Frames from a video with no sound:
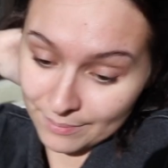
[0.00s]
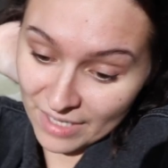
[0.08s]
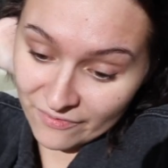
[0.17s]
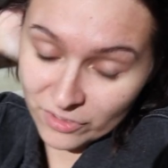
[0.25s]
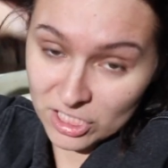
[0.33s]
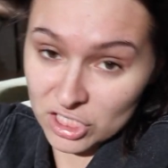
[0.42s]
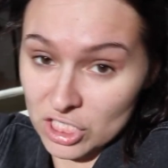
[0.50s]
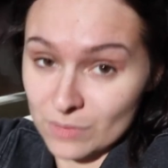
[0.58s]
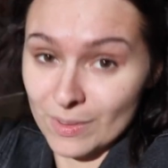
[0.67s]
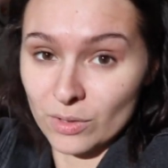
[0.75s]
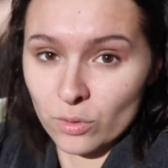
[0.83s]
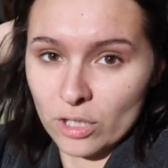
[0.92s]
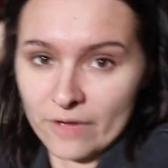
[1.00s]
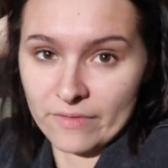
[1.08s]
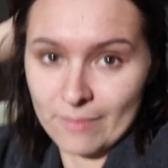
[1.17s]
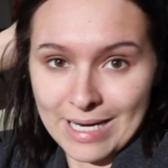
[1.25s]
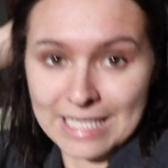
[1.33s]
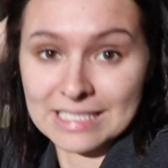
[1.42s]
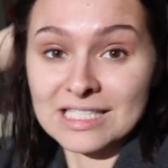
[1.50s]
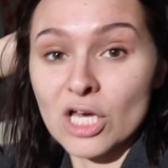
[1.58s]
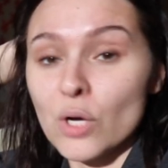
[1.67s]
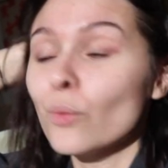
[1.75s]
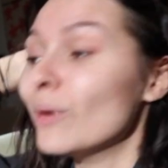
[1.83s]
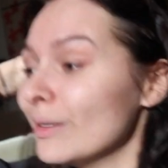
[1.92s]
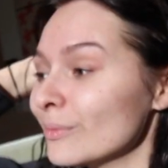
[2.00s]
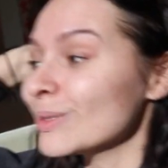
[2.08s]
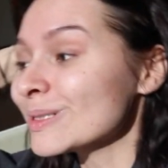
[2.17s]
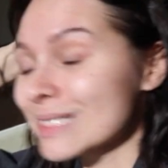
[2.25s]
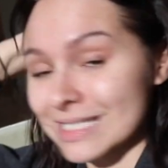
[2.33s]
My footage has been all over the place, so we will